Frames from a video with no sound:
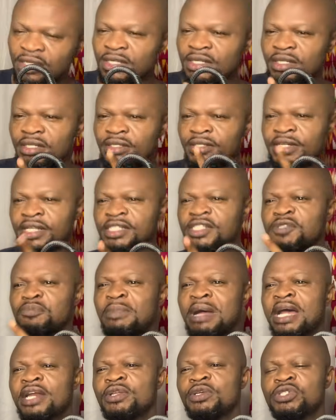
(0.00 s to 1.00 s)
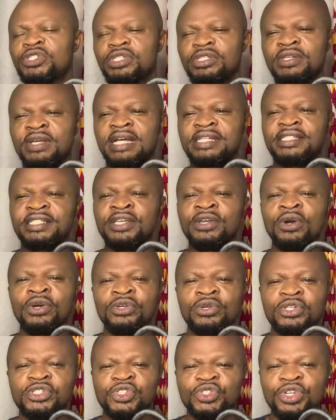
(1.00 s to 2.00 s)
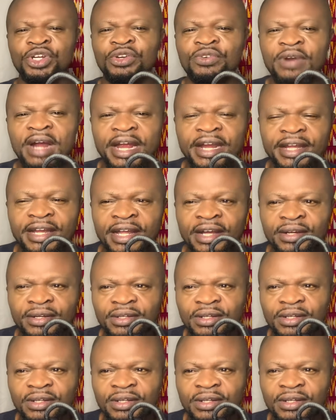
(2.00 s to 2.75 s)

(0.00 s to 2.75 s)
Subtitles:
this man you are seeing on your screen right now,